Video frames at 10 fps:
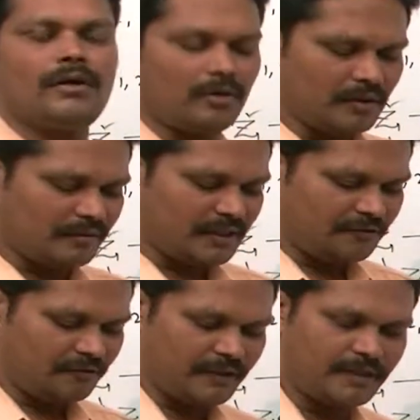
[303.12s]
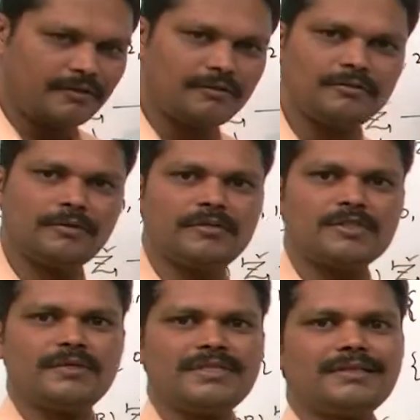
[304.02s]
how can we define negative numbers?
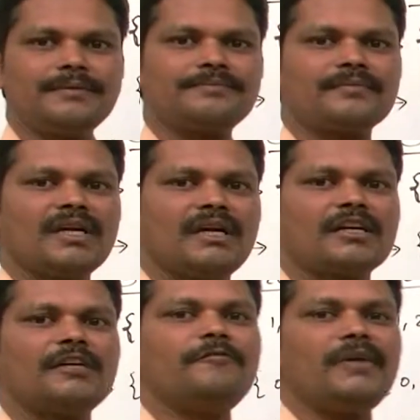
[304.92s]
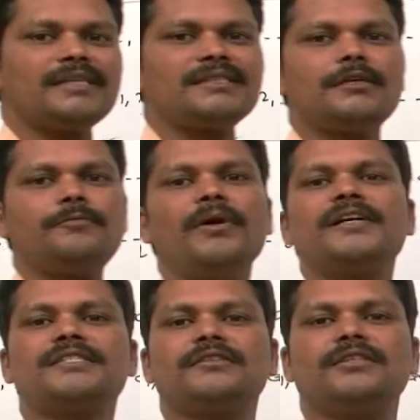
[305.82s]
Means a reflection of
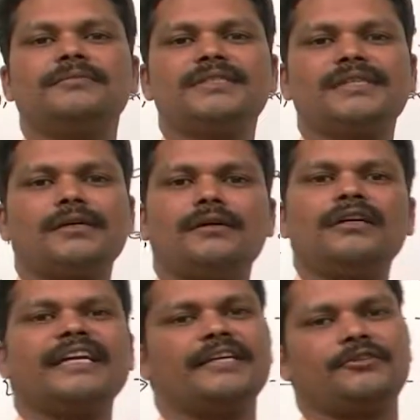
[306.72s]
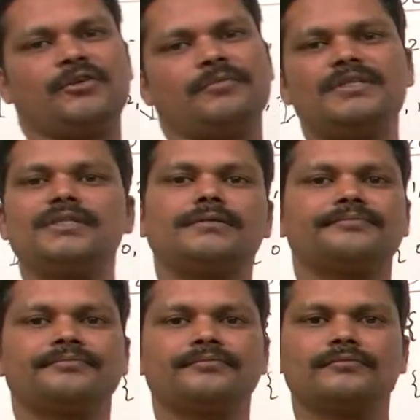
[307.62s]
positive numbers are called negative numbers,
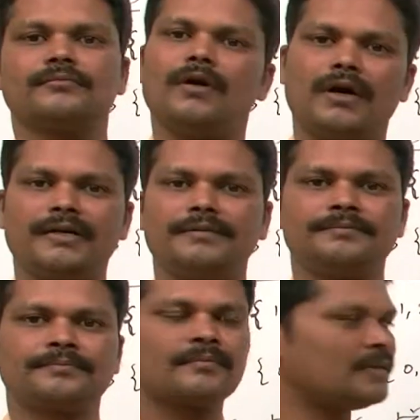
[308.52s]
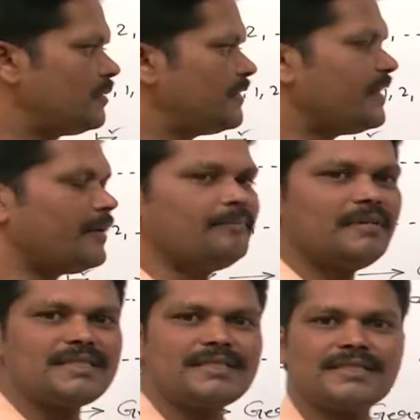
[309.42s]
or the
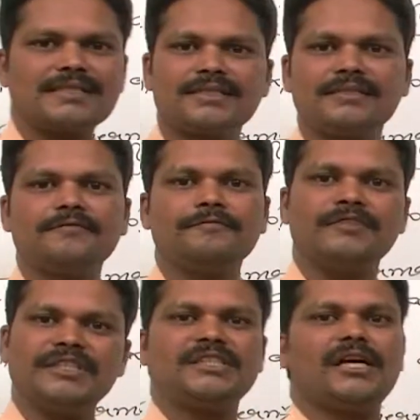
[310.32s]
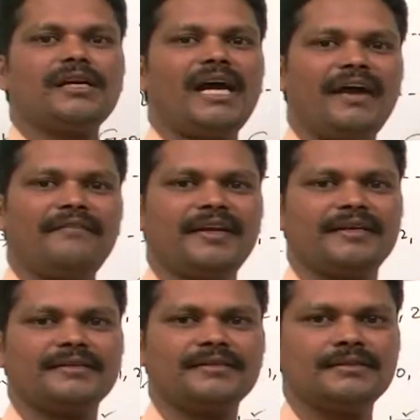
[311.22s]
numbers which are
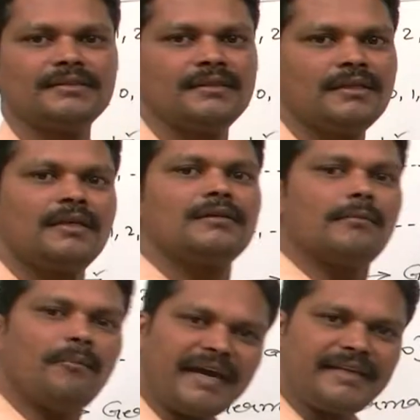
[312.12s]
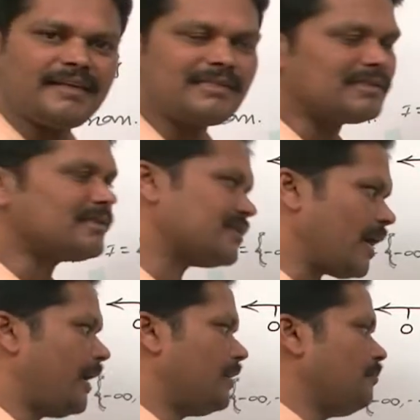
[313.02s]
having the minus
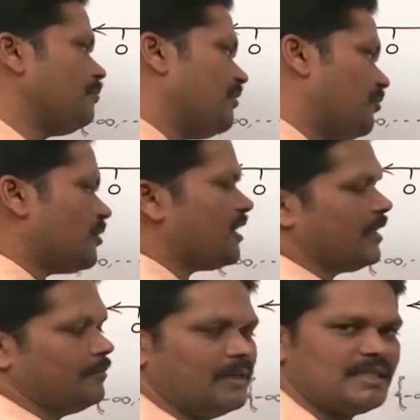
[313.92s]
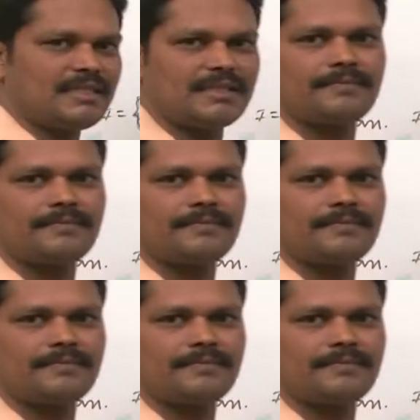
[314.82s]
sign before the numbers